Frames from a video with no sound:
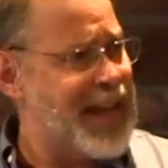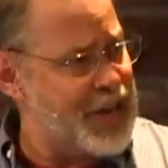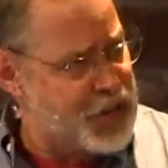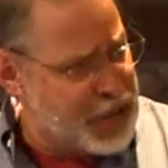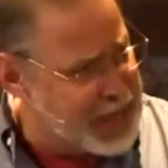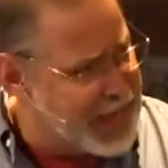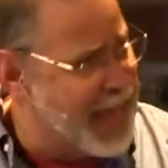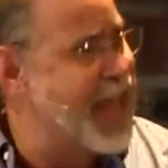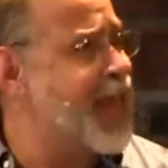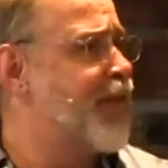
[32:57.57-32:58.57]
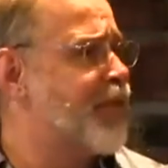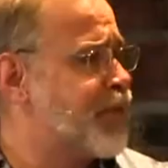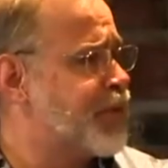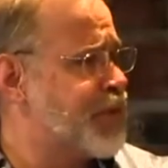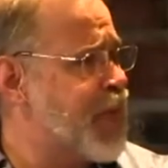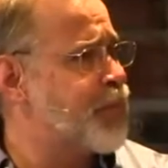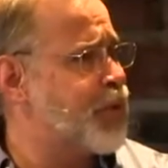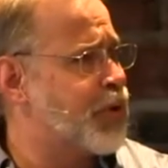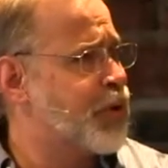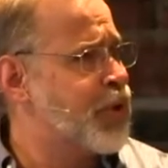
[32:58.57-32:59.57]
and she gave
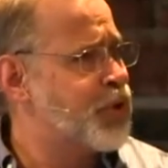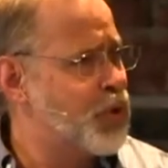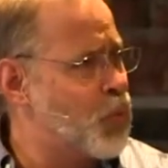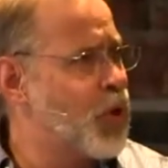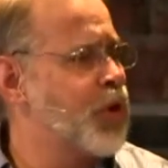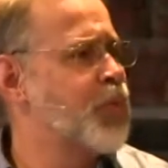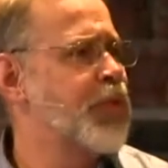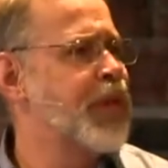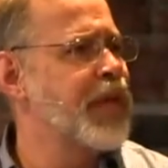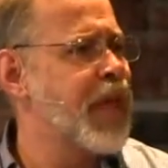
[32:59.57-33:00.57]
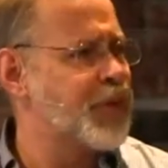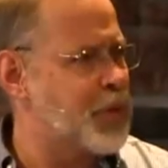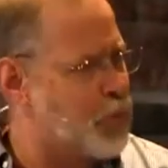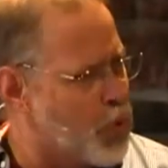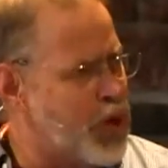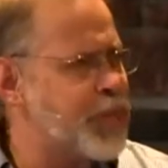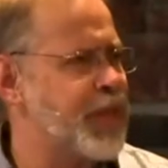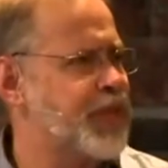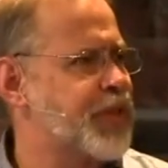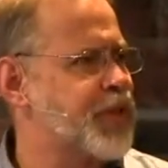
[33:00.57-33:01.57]
Samuel to work with Eli. She put him in
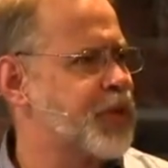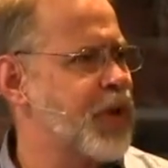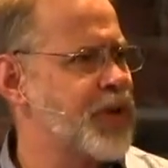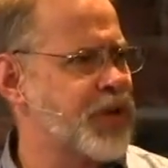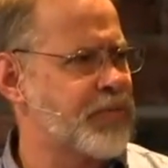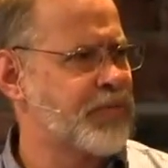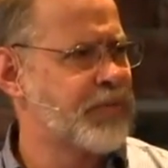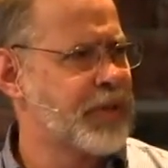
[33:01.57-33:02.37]
this situation.